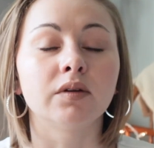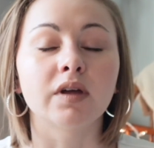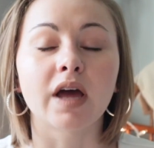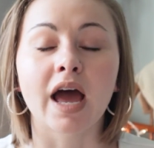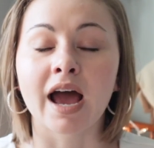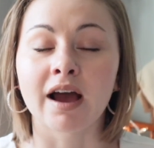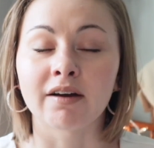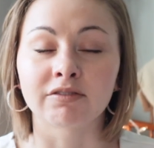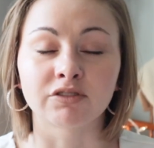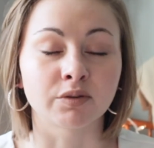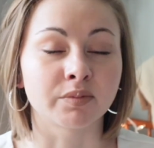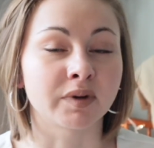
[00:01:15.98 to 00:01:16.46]

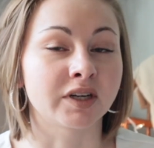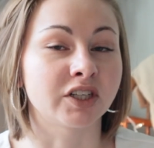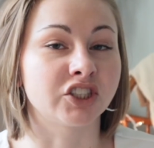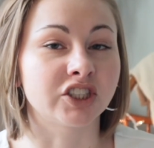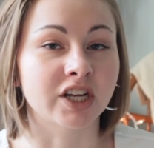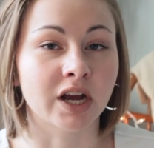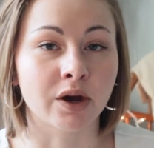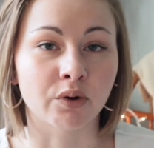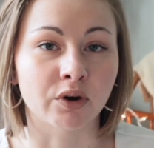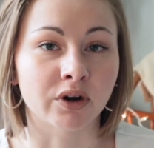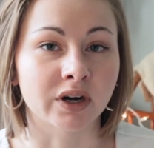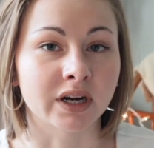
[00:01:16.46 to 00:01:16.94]
after my
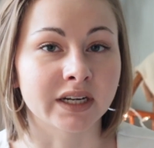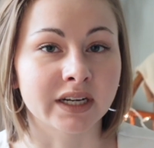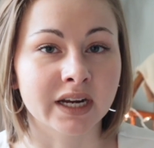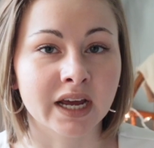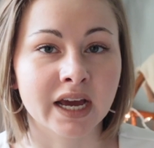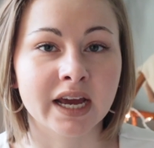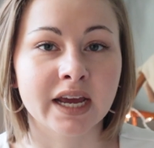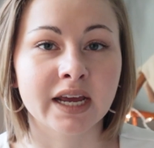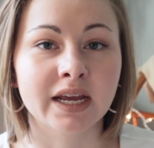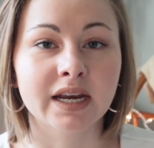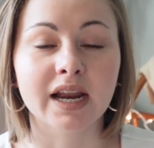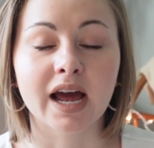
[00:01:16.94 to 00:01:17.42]
shower at
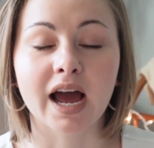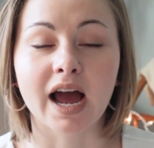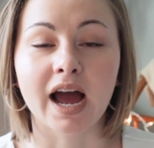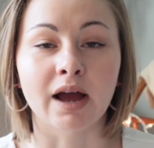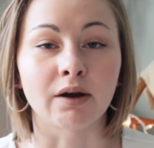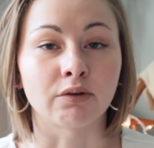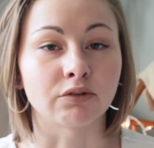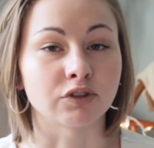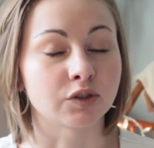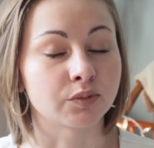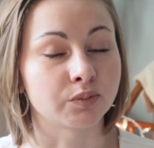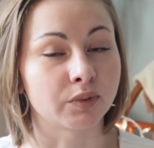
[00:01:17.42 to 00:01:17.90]
night,
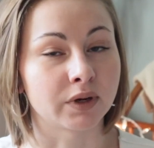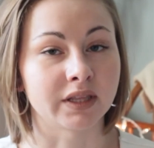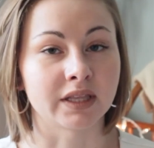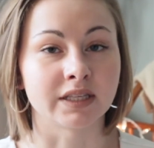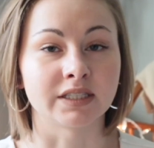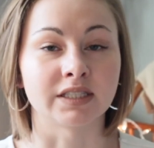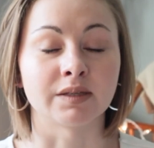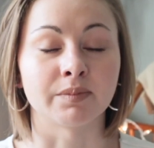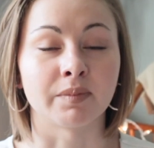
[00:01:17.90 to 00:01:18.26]
I will spray this